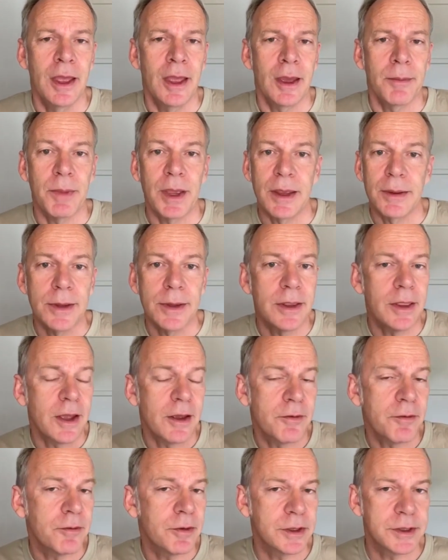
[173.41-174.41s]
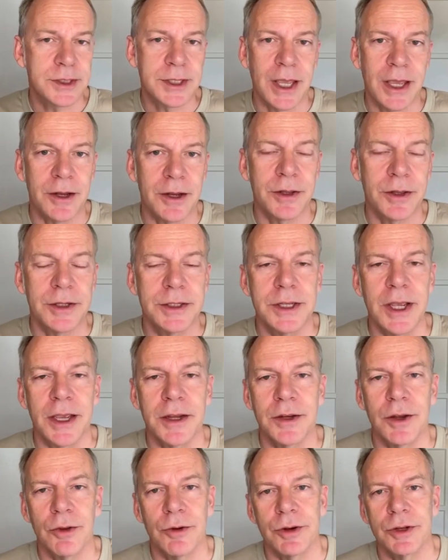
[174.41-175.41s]
Maybe they're scared of the
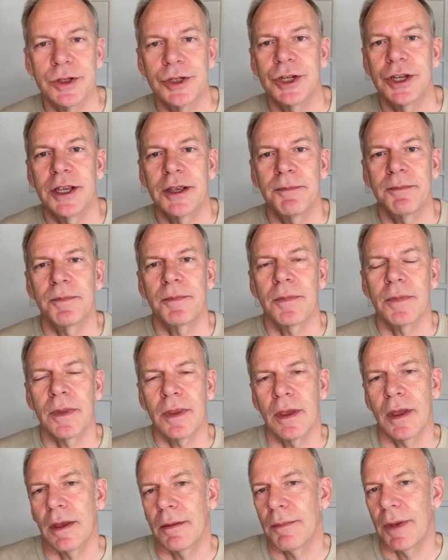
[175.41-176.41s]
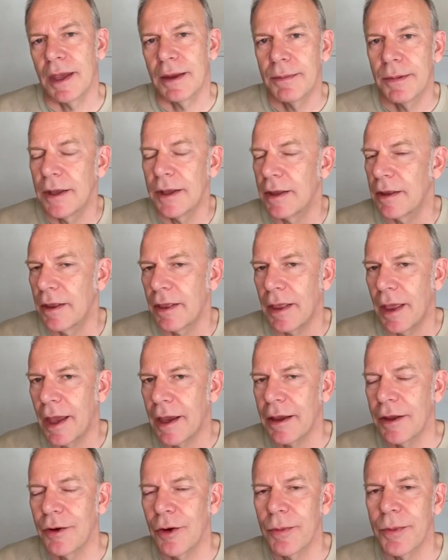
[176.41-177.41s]
technology. Maybe
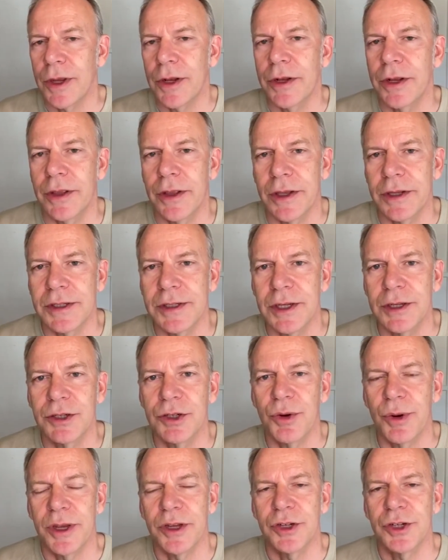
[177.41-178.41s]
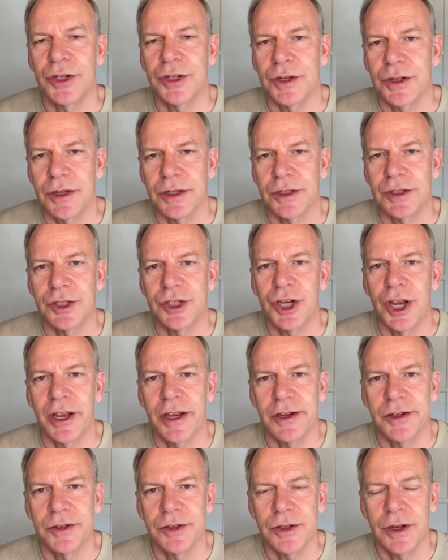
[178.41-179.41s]
economically their situation has
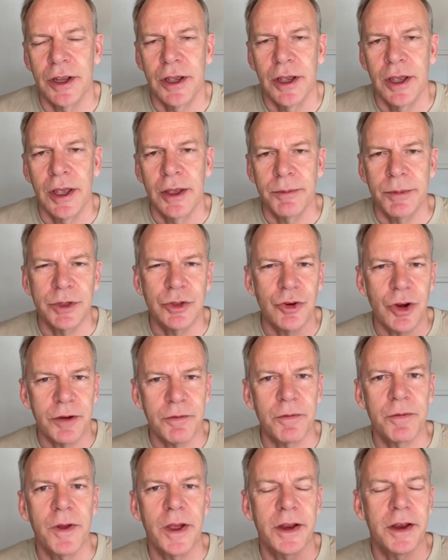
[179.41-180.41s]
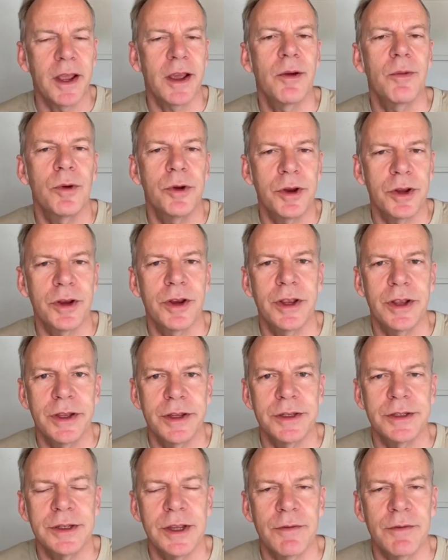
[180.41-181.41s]
changed. But try and find out what it is.